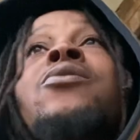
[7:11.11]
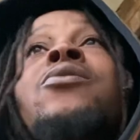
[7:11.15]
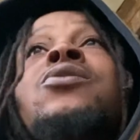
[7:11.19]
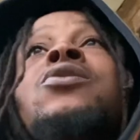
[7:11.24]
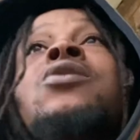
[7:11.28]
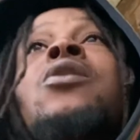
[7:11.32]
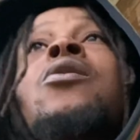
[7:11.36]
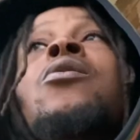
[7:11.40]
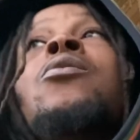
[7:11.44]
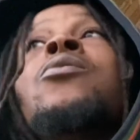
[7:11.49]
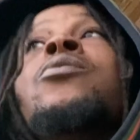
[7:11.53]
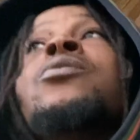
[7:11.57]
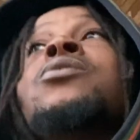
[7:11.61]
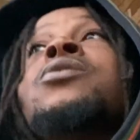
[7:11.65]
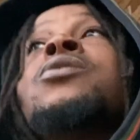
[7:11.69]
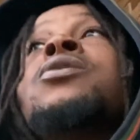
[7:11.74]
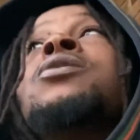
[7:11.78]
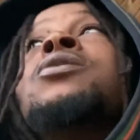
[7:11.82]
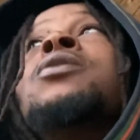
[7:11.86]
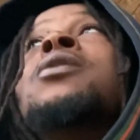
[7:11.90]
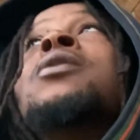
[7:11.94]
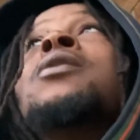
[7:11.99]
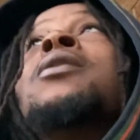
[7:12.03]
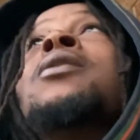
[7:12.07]
So it
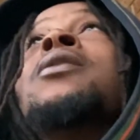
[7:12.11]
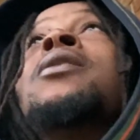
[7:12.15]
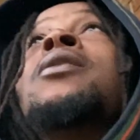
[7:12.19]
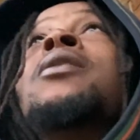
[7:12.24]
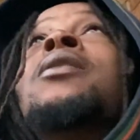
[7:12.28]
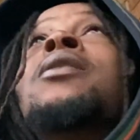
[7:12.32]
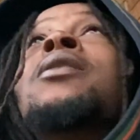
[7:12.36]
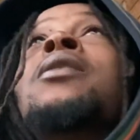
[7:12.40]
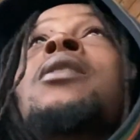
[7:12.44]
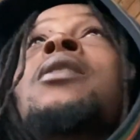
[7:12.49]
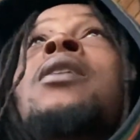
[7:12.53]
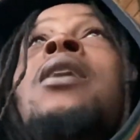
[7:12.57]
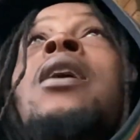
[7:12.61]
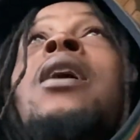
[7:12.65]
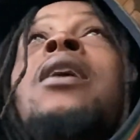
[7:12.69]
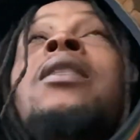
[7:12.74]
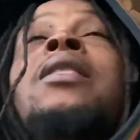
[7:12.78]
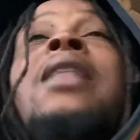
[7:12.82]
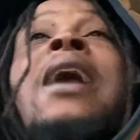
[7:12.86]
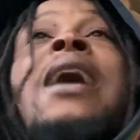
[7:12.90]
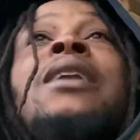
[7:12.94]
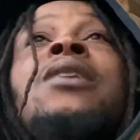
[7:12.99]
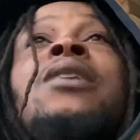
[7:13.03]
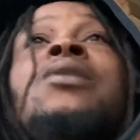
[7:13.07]
was a
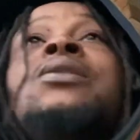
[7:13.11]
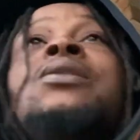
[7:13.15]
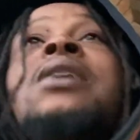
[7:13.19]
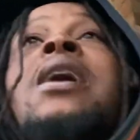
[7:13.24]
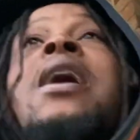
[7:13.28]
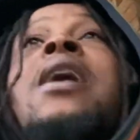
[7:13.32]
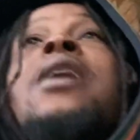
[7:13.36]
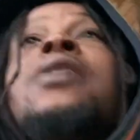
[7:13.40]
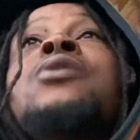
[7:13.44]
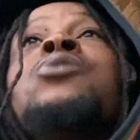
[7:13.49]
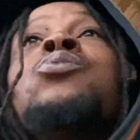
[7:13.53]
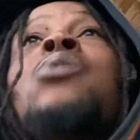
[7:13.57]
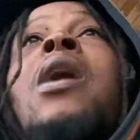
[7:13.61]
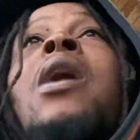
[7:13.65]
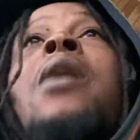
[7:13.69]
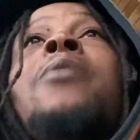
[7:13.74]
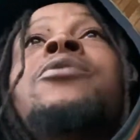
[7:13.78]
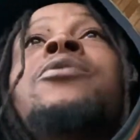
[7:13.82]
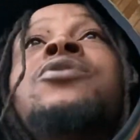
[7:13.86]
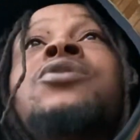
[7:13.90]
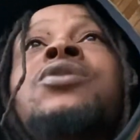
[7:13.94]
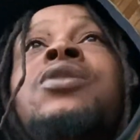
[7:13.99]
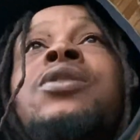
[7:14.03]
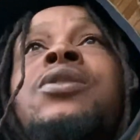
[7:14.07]
lot of times where I
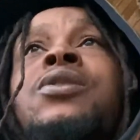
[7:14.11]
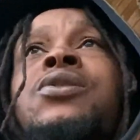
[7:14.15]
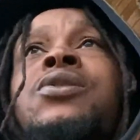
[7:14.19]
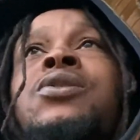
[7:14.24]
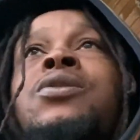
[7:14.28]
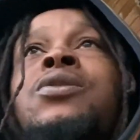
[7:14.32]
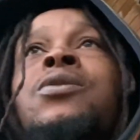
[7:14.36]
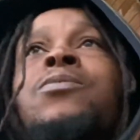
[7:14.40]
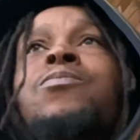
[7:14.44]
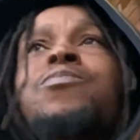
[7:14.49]
was just